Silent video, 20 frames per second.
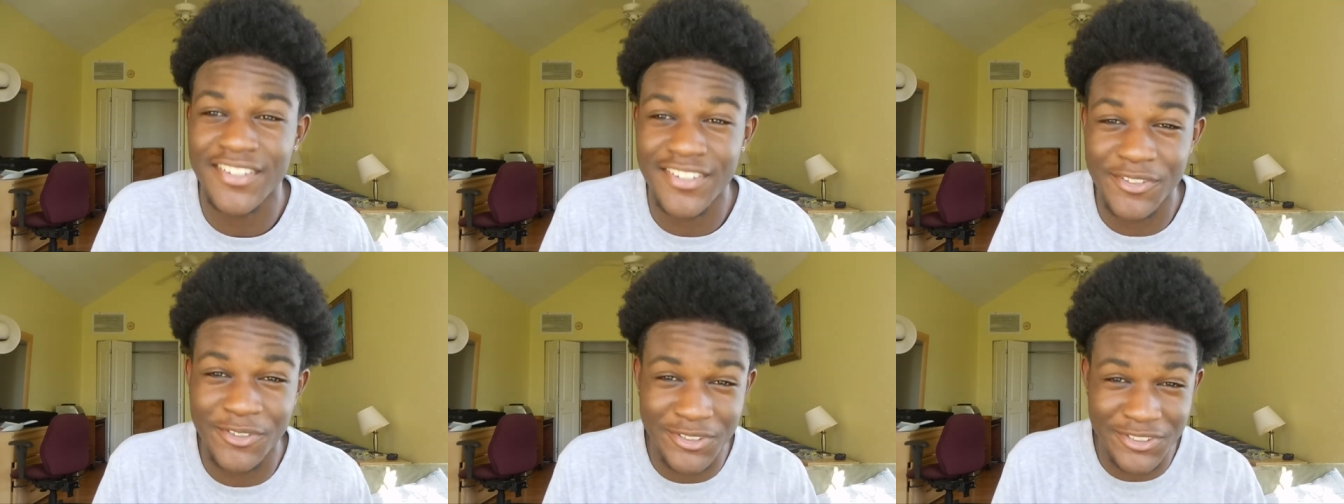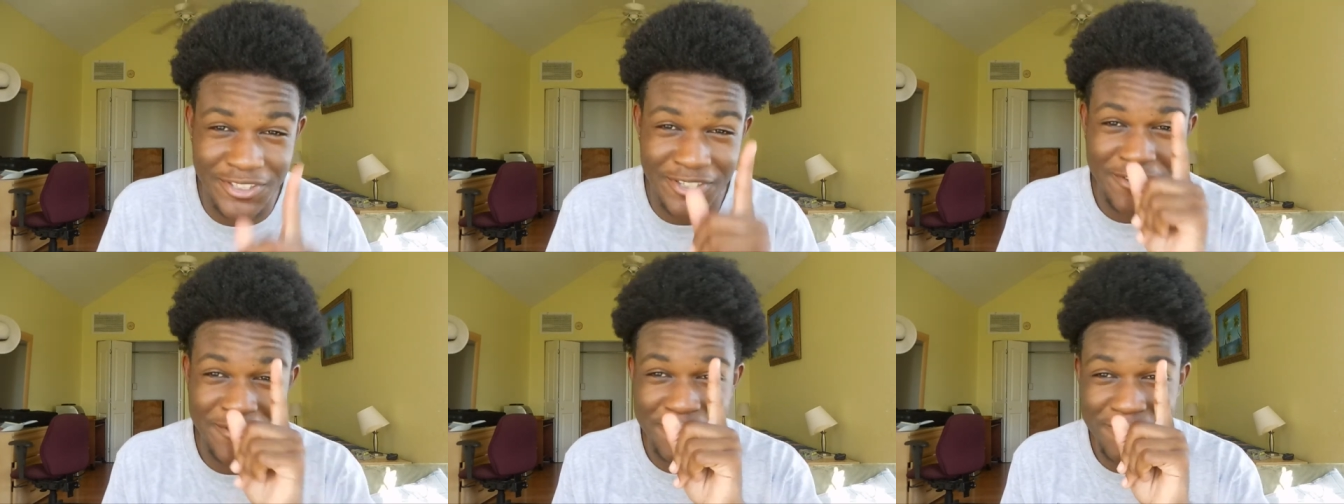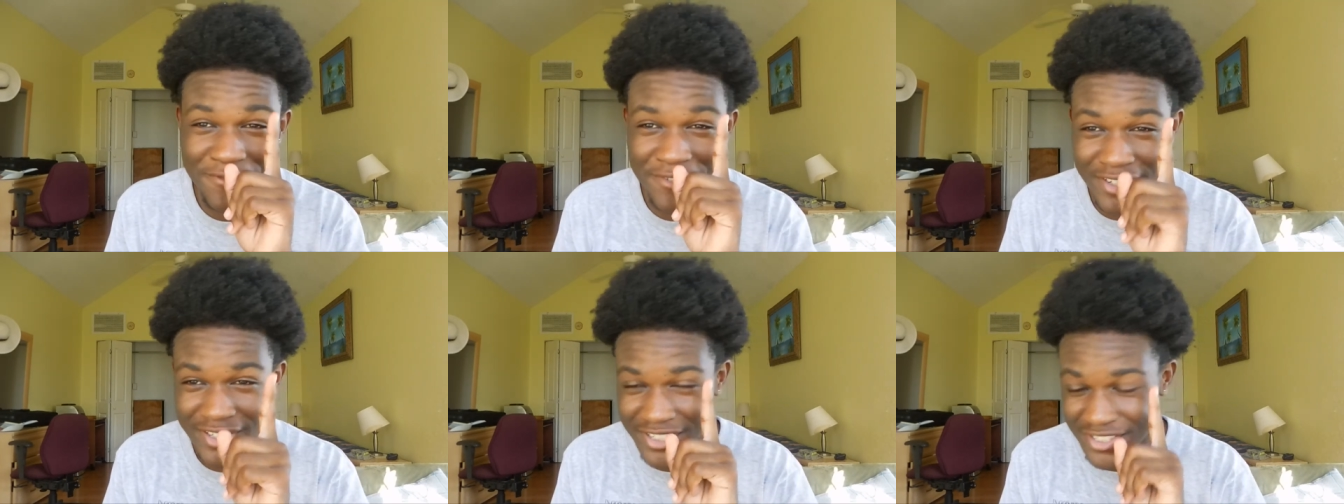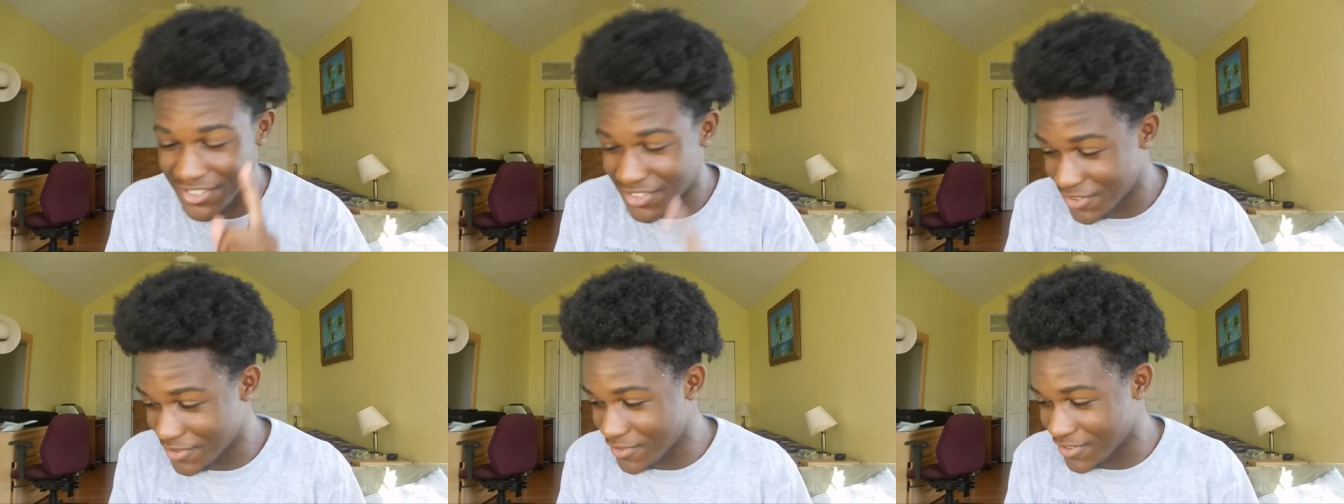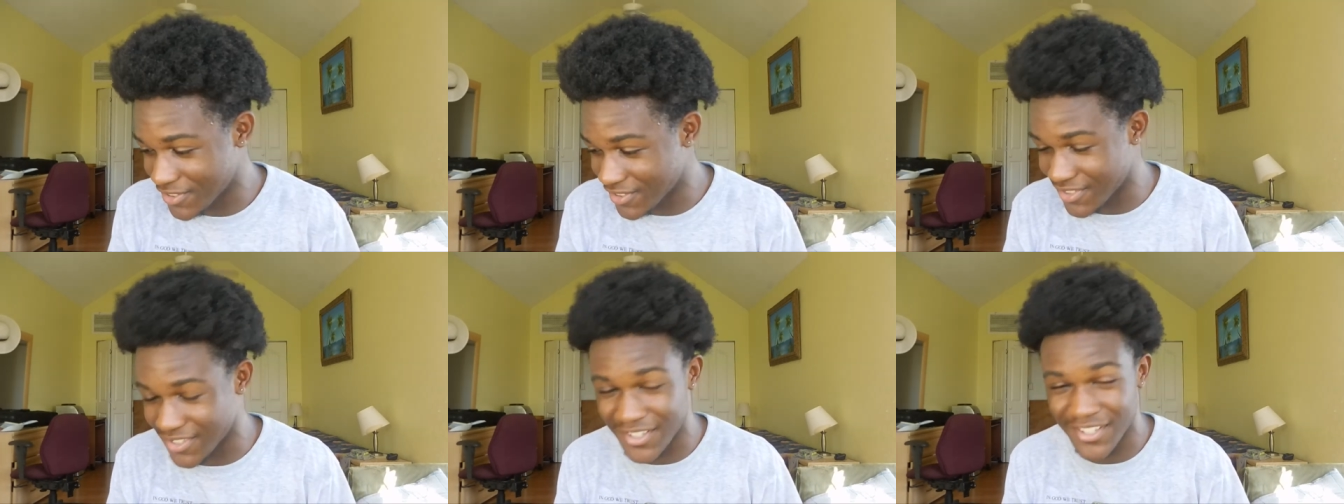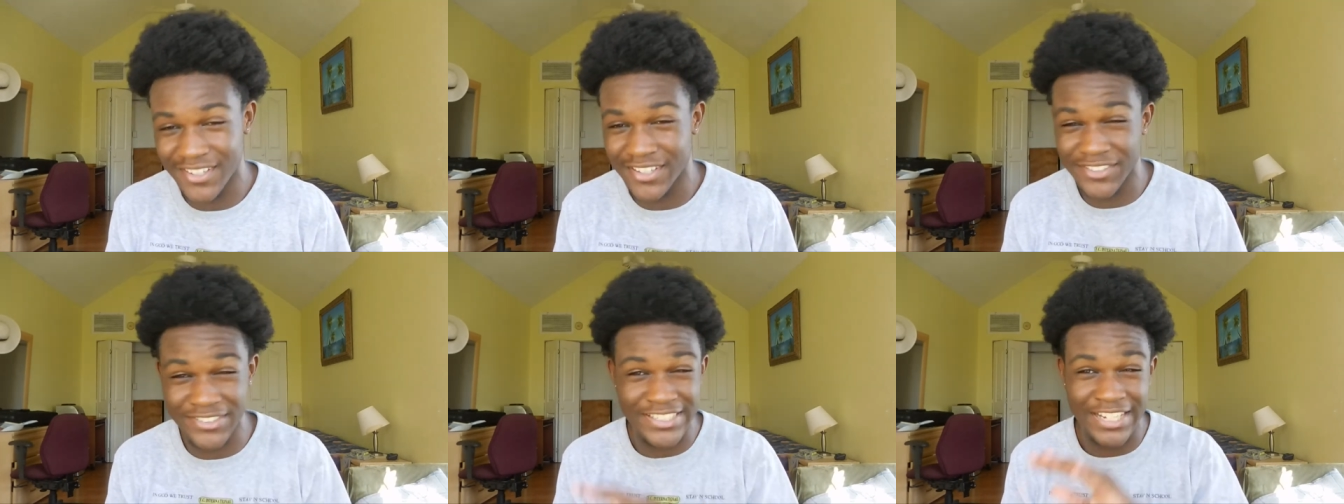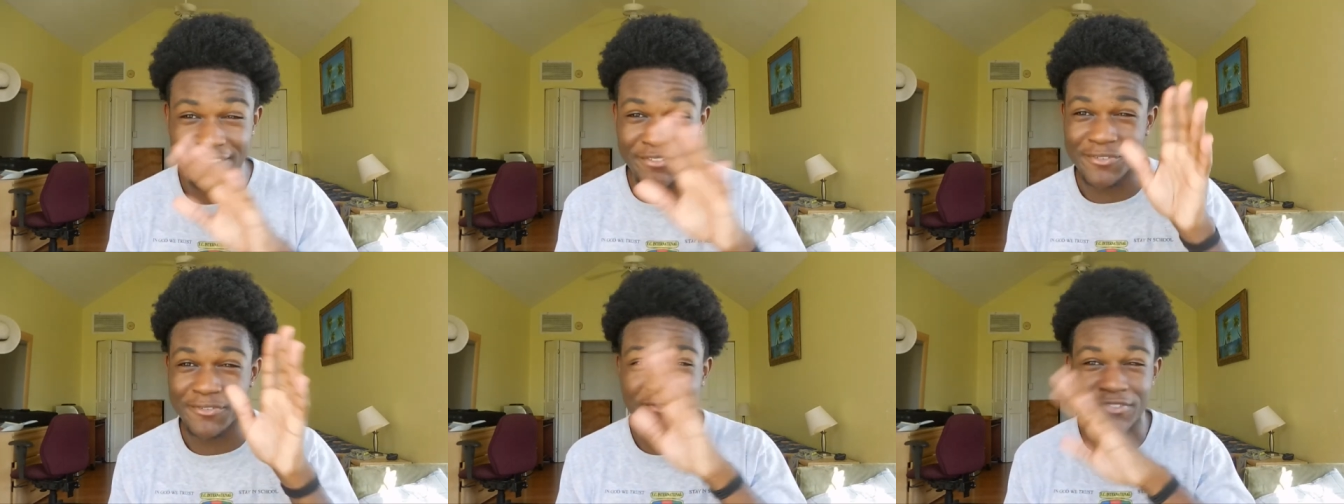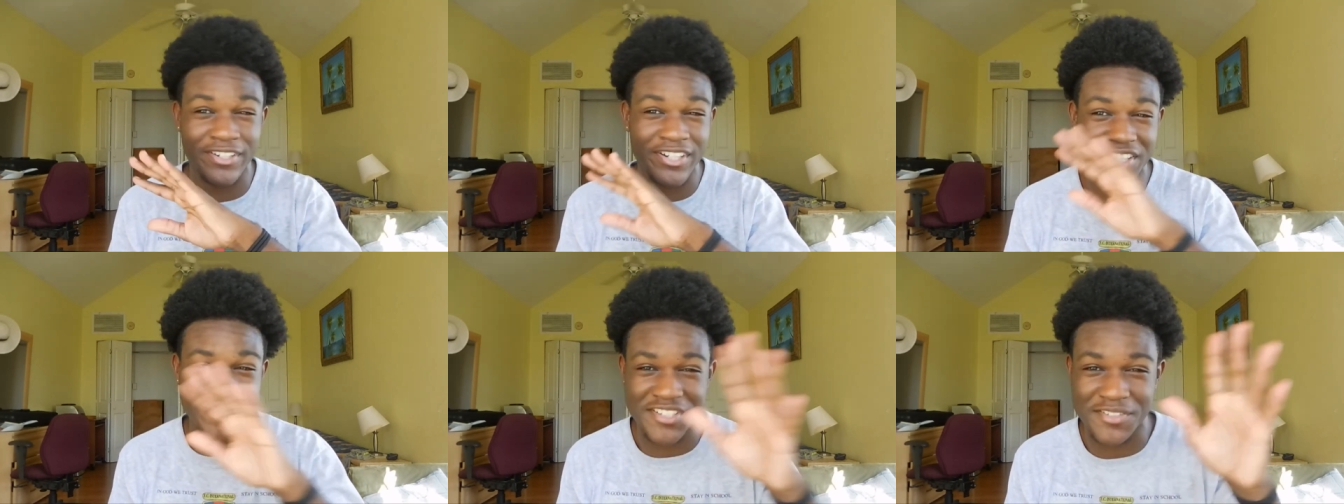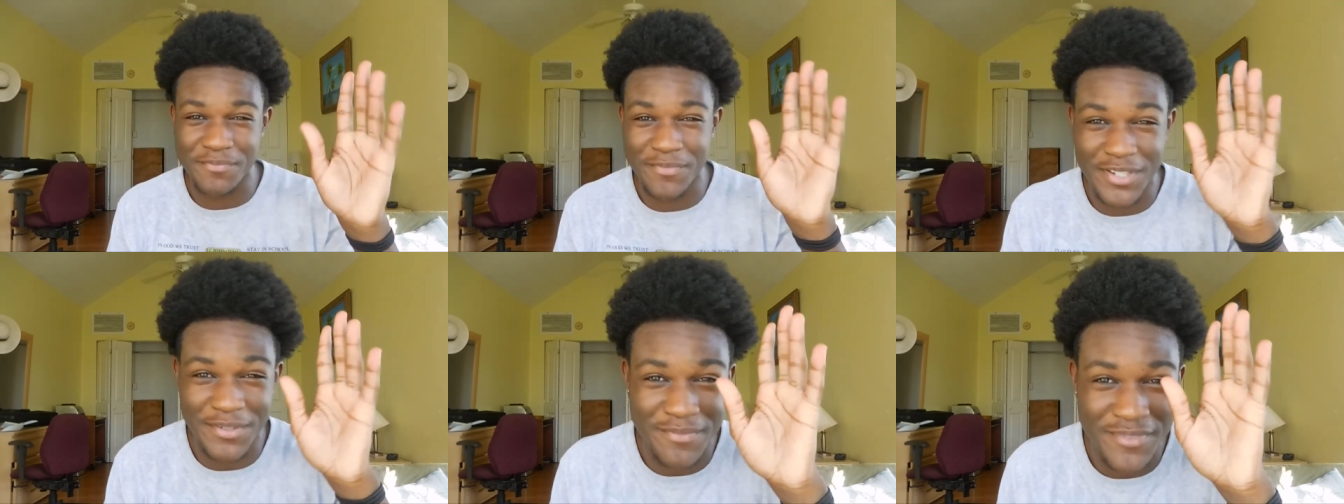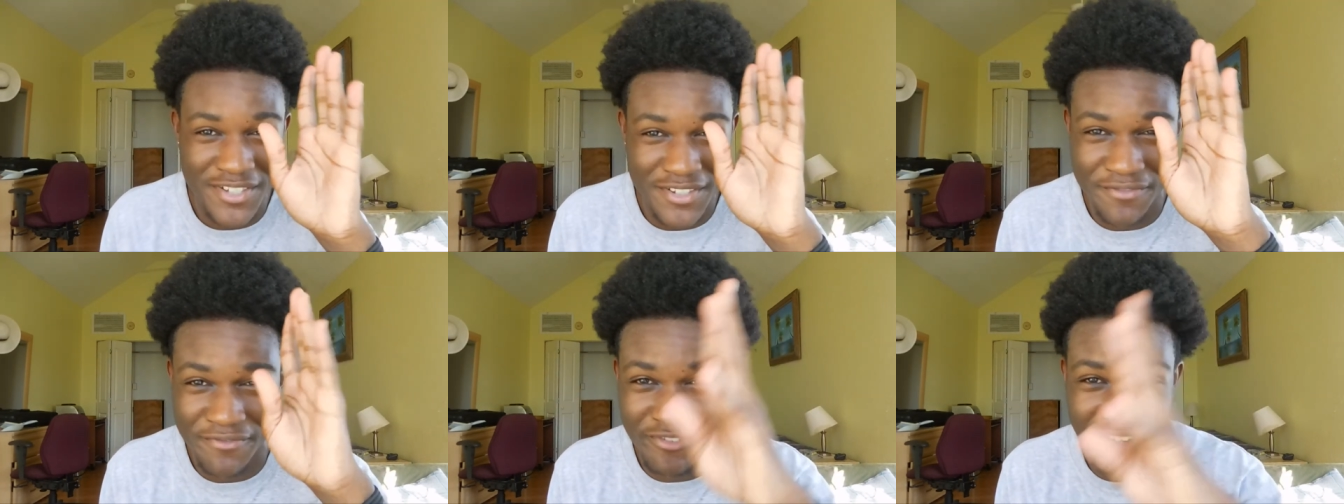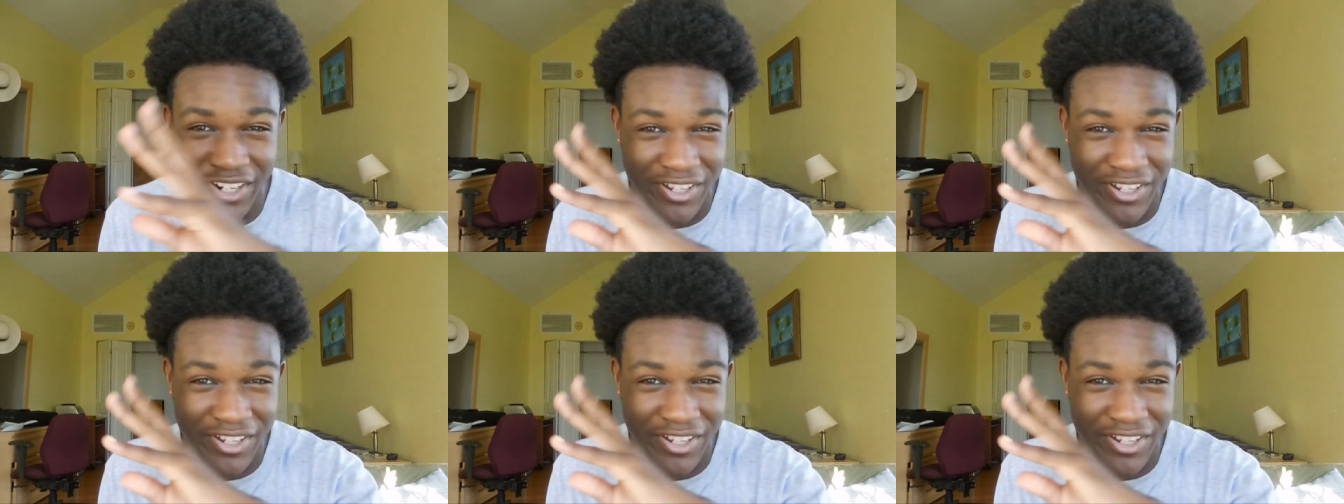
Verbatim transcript: those are the funniest, those have the funniest memes and